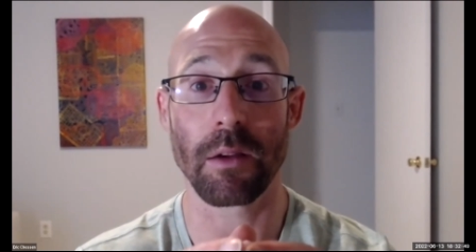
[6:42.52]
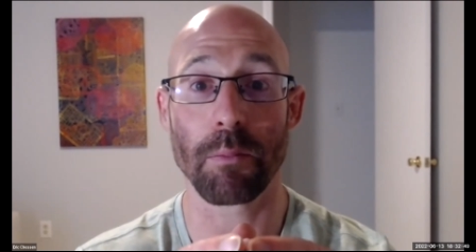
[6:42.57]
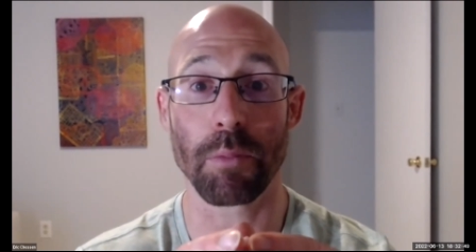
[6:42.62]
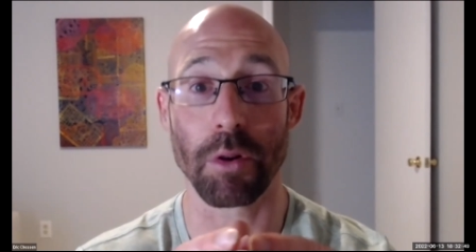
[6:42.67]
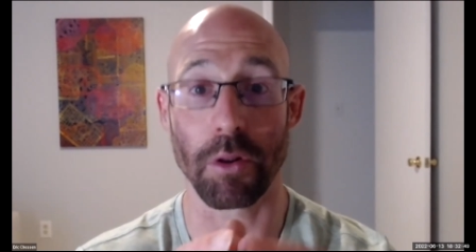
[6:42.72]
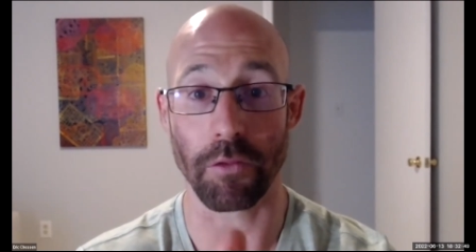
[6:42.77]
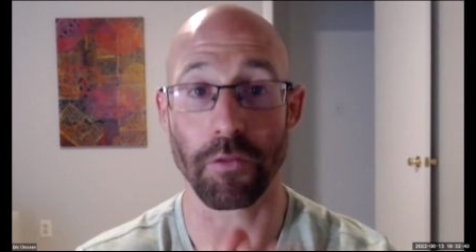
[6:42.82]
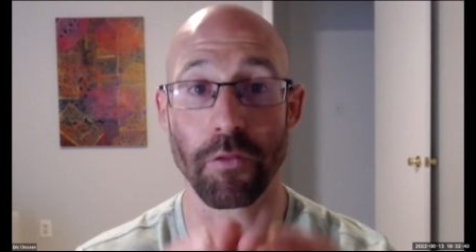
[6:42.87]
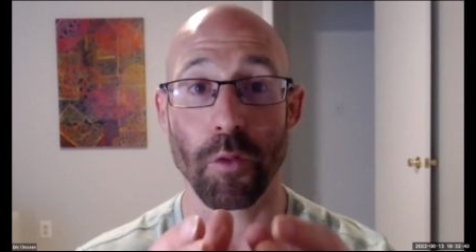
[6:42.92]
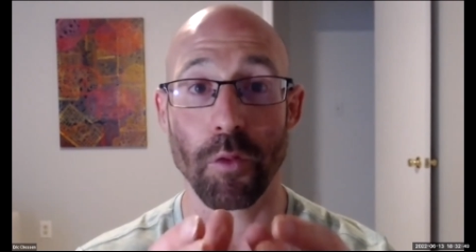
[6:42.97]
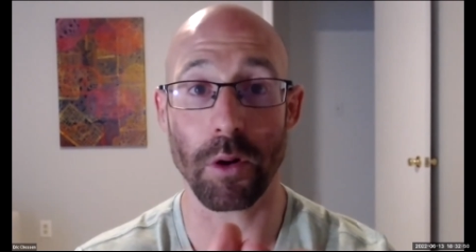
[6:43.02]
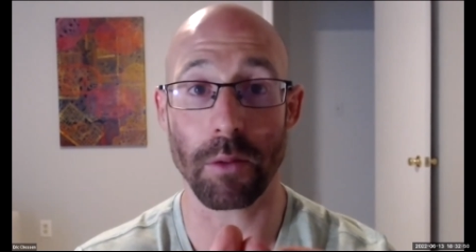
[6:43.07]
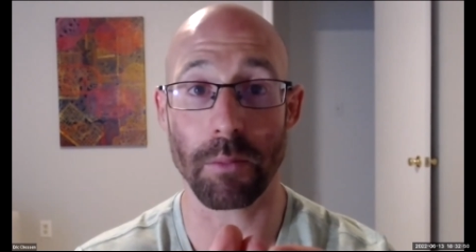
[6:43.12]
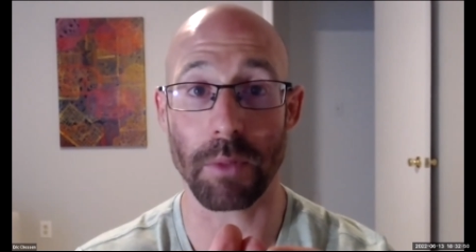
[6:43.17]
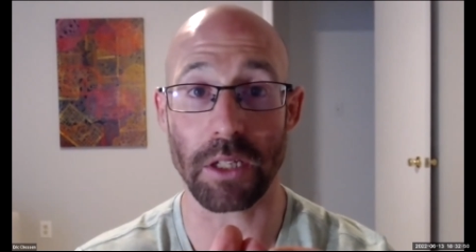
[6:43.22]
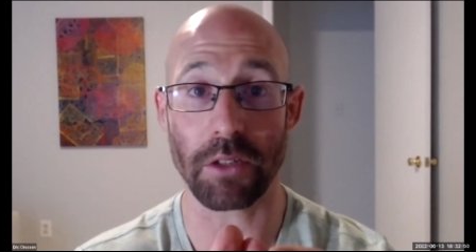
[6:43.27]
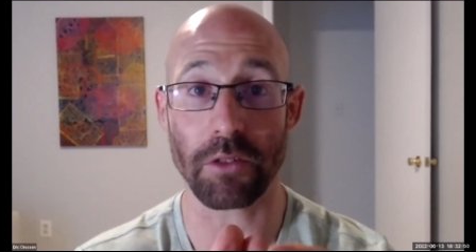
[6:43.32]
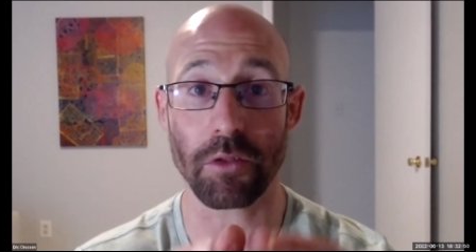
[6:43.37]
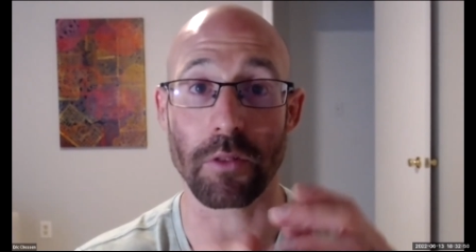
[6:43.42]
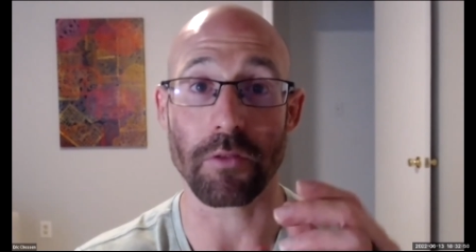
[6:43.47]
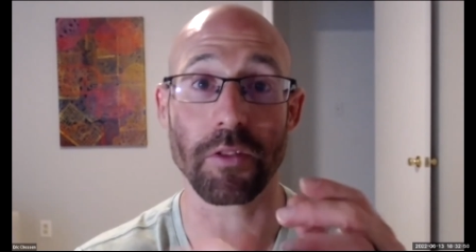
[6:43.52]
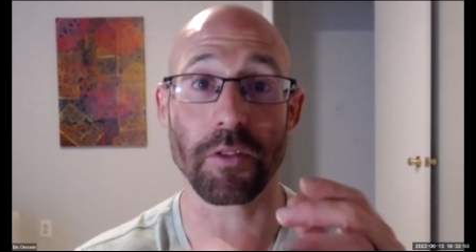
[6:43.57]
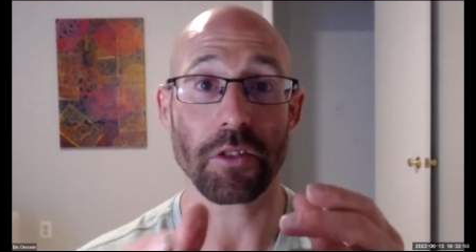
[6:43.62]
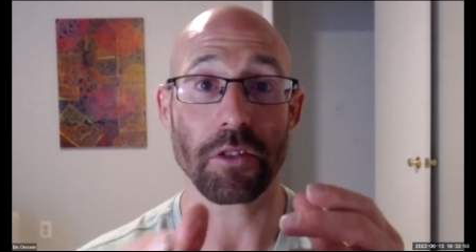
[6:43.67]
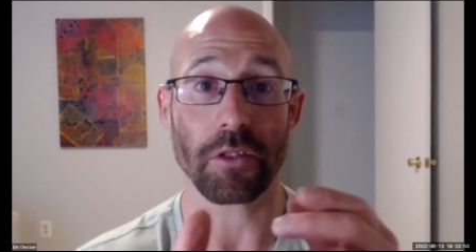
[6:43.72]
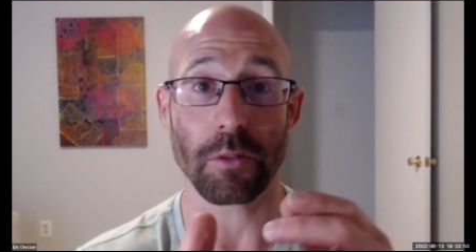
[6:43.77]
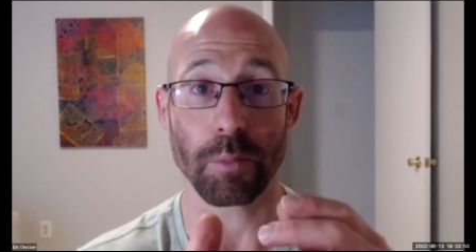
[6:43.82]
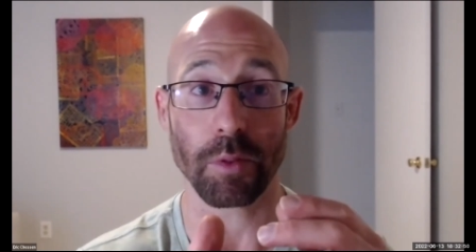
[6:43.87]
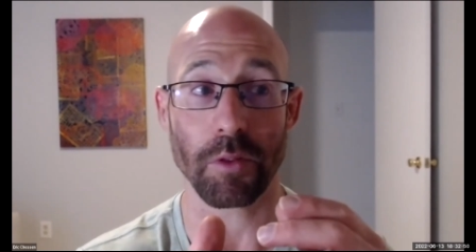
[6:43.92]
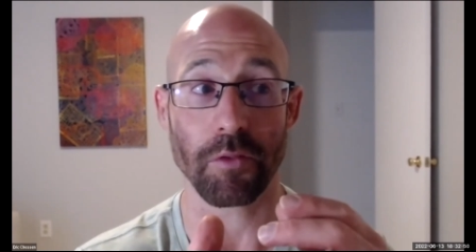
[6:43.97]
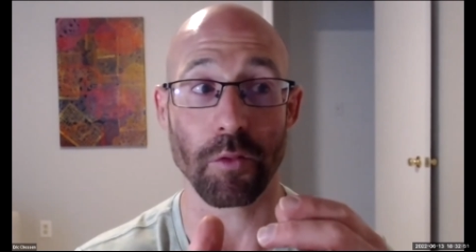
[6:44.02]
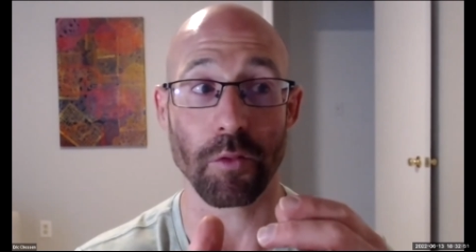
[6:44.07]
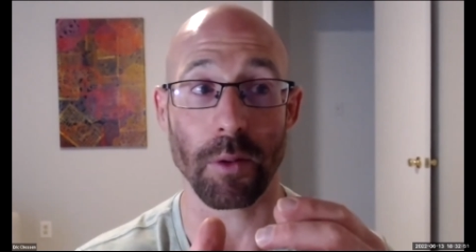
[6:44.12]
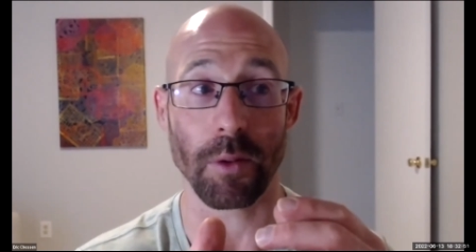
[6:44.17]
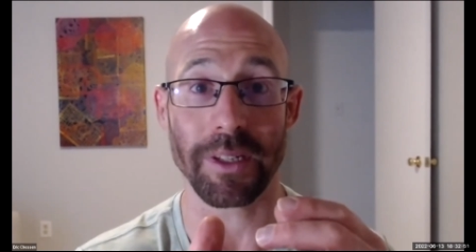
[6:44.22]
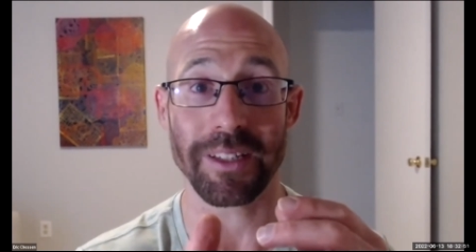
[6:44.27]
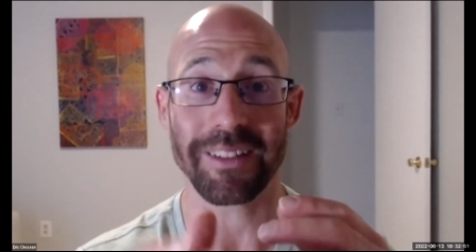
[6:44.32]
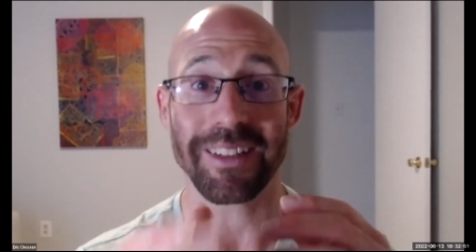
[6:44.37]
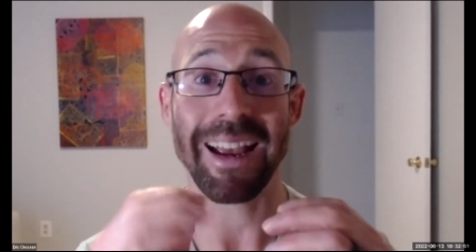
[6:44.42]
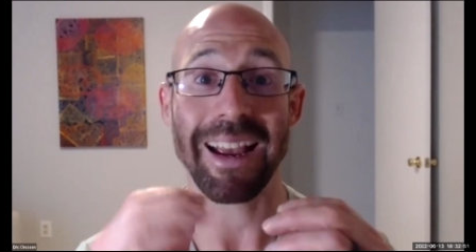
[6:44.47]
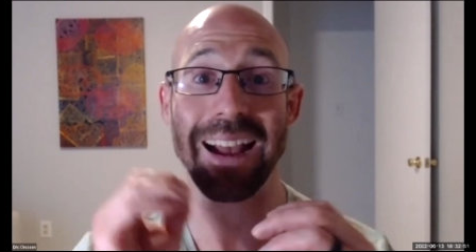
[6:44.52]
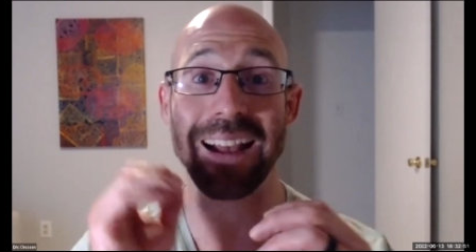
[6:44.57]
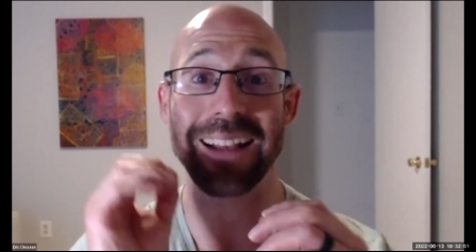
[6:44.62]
performance or physical performance